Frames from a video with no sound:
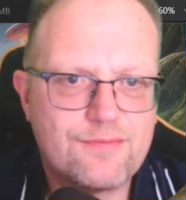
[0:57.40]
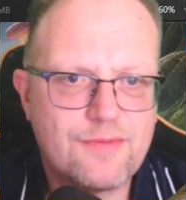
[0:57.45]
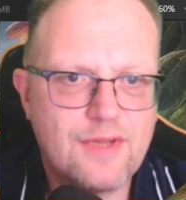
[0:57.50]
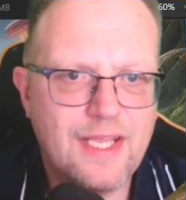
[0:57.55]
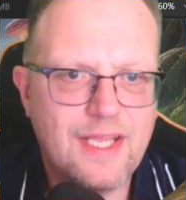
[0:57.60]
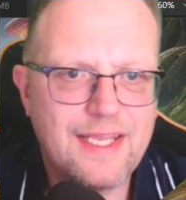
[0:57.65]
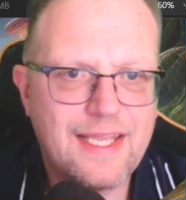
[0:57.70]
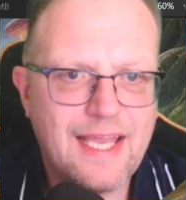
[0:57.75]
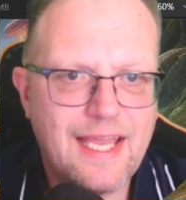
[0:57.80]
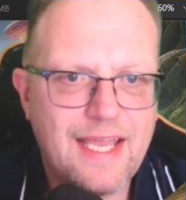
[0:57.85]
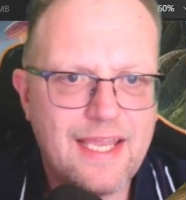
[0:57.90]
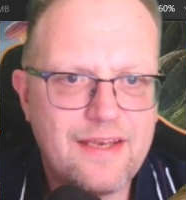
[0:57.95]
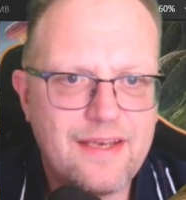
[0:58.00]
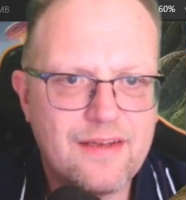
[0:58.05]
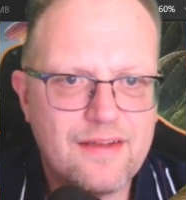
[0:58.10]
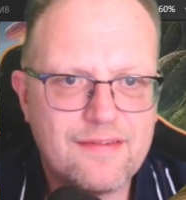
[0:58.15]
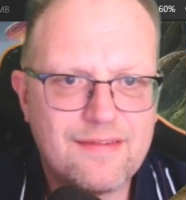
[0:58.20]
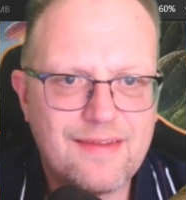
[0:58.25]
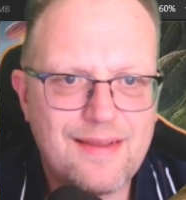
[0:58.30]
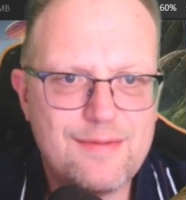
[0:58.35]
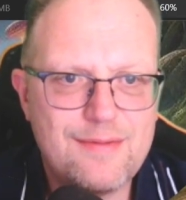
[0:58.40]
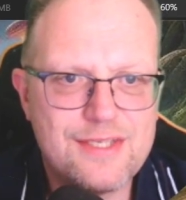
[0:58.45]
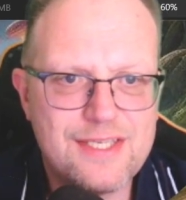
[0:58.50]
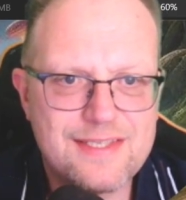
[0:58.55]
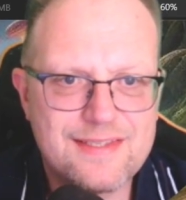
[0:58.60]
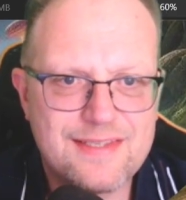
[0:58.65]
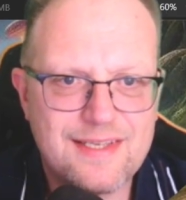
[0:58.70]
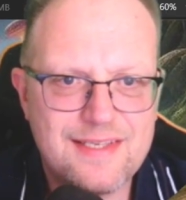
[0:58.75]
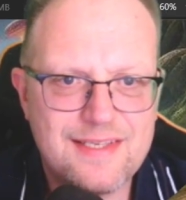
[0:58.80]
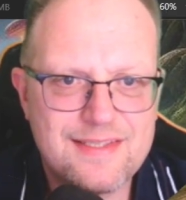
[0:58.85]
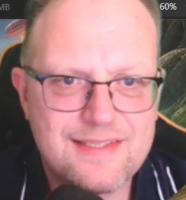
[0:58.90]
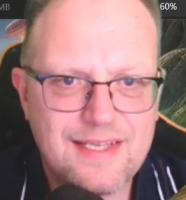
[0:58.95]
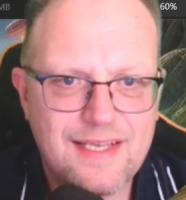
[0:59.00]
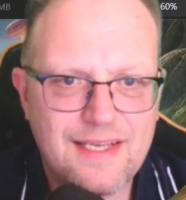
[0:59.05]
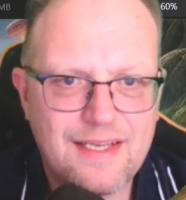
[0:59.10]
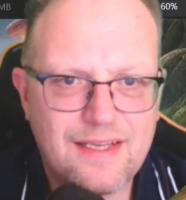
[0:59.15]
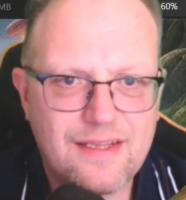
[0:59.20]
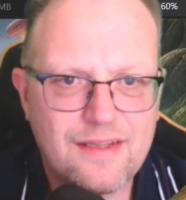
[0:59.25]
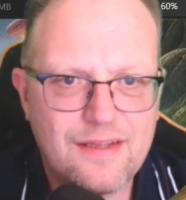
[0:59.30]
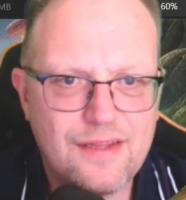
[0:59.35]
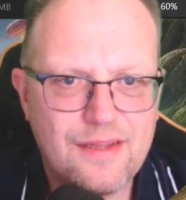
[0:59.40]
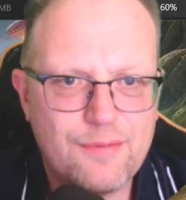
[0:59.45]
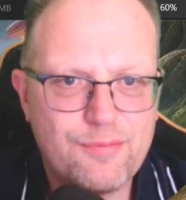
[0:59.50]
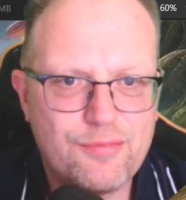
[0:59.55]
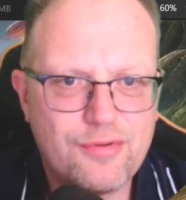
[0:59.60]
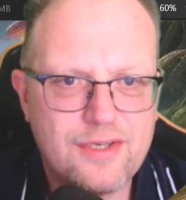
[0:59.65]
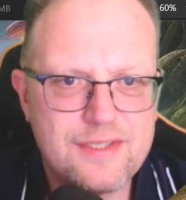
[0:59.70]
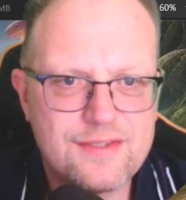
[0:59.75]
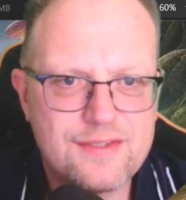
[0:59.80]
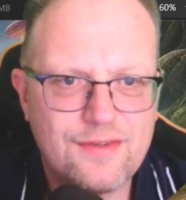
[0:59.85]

Again, same as yesterday's deck, the price